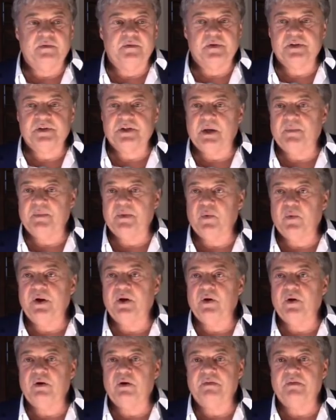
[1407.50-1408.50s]
first time that
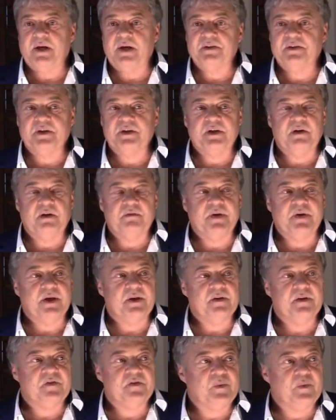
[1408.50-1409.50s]
we know of that
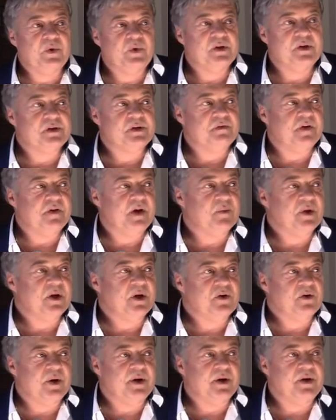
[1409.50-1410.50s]
significance from Windsor
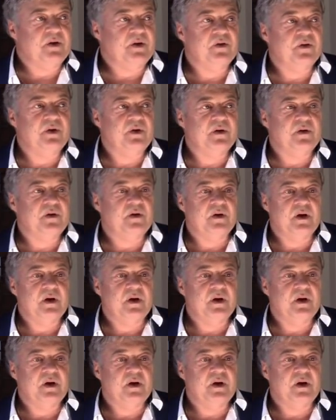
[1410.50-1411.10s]
Family Credit Union.